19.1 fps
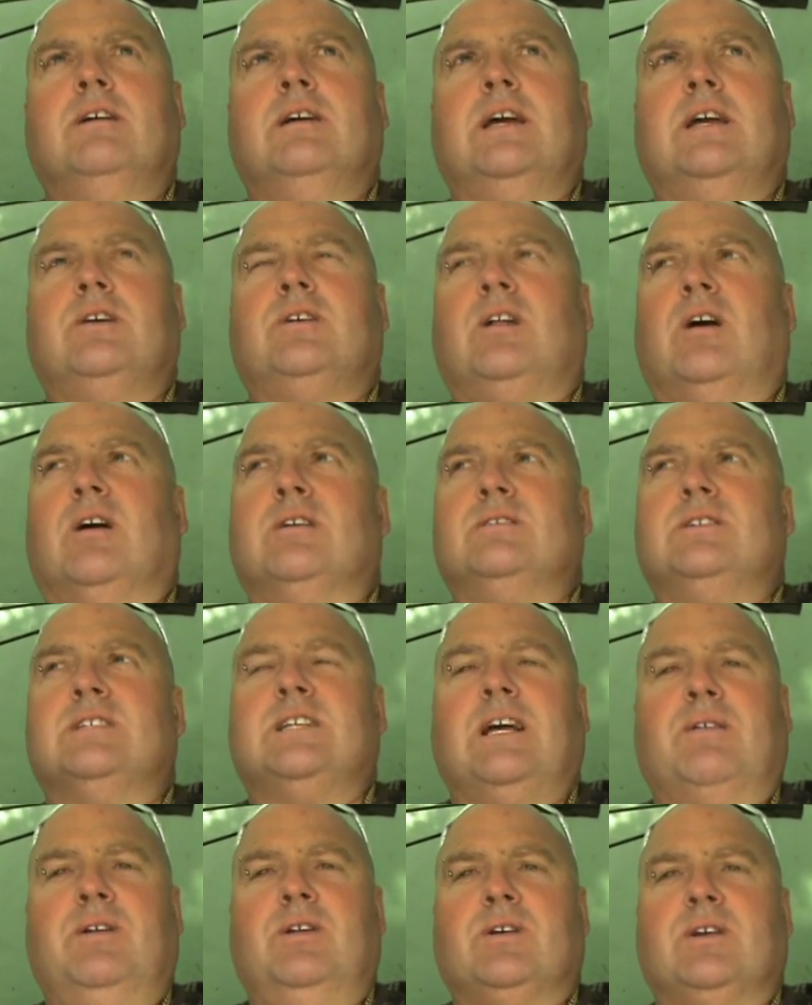it's like, just
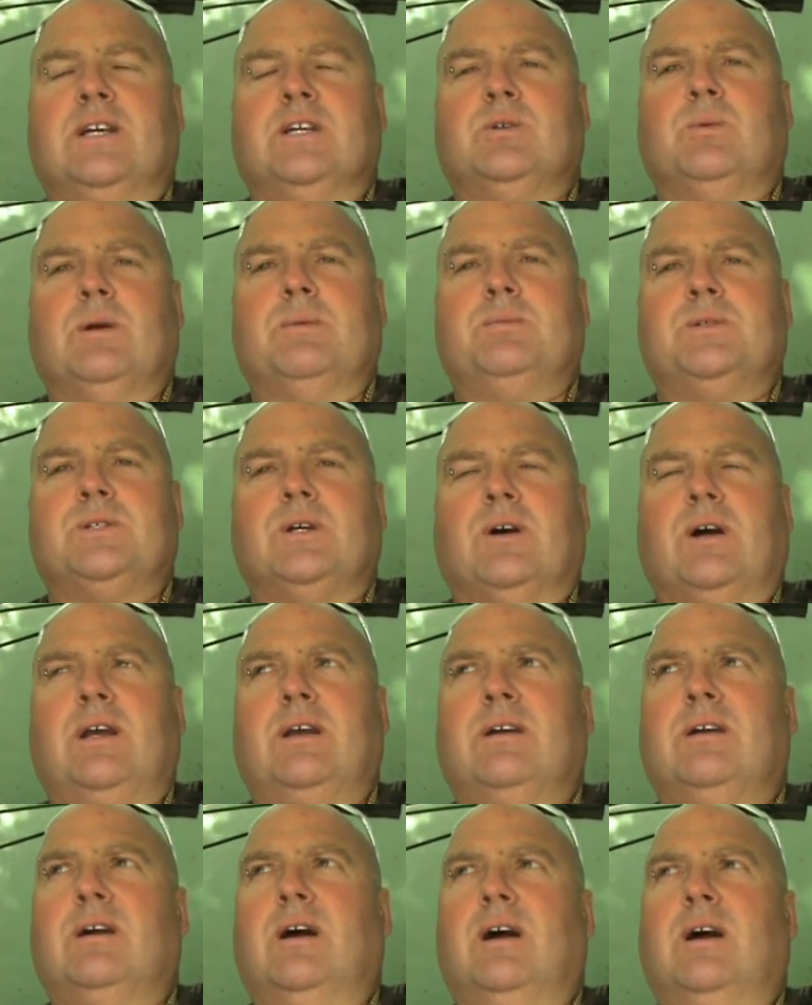have a look at his website.
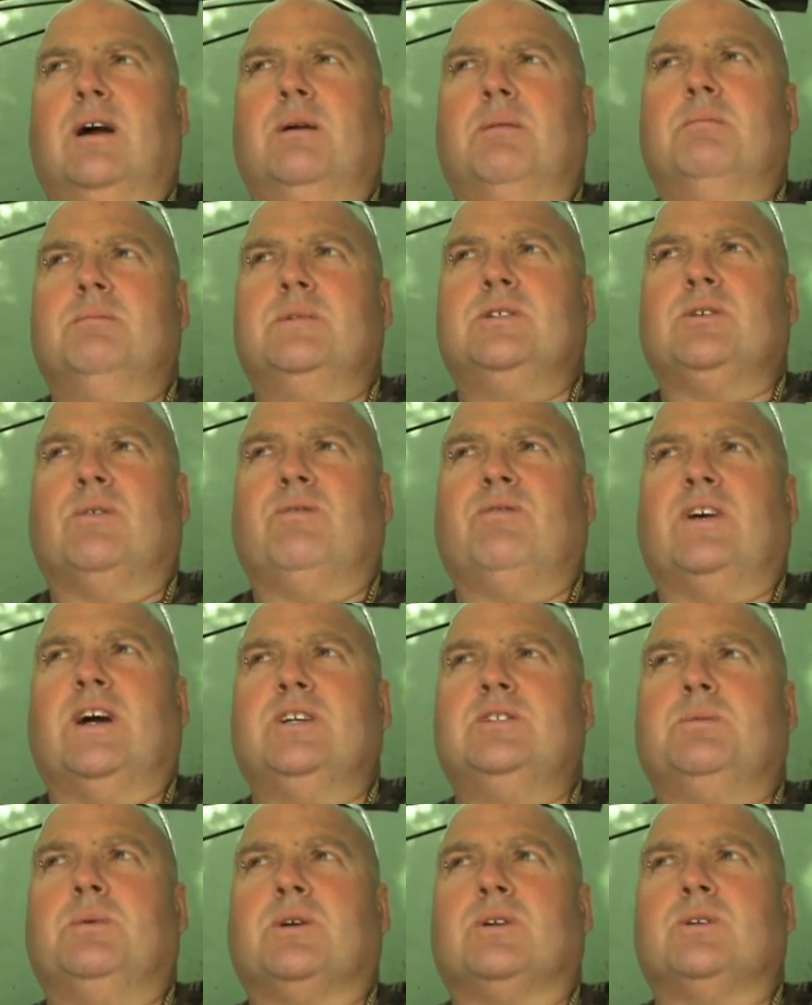He's on
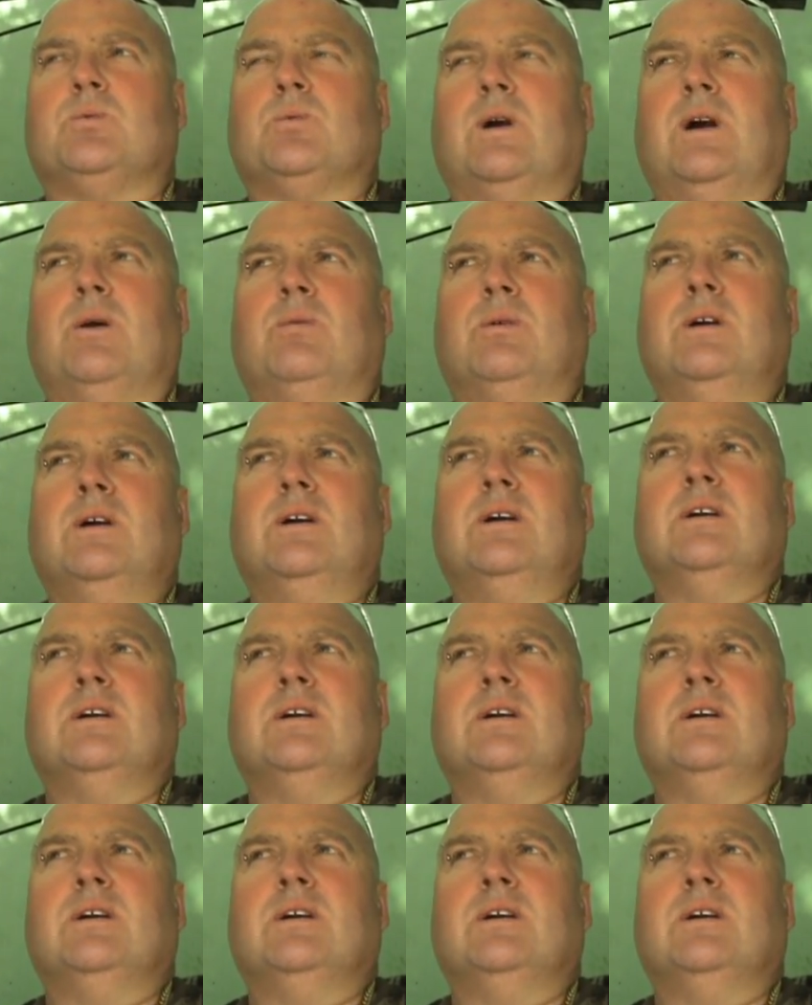Facebook as well.